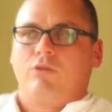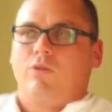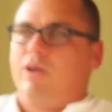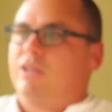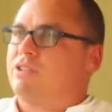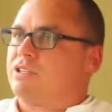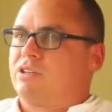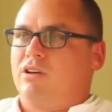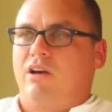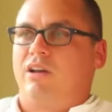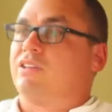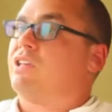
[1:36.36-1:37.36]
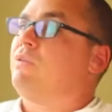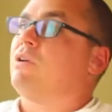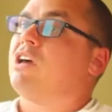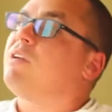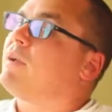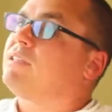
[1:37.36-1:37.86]
Go ahead and just cut it. See if you
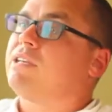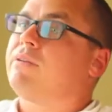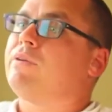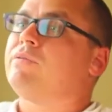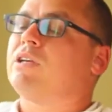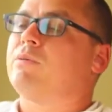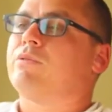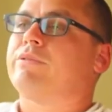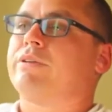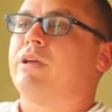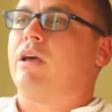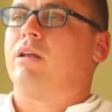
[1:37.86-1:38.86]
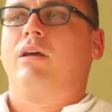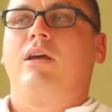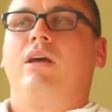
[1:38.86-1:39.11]
can cut it by 10, 15%.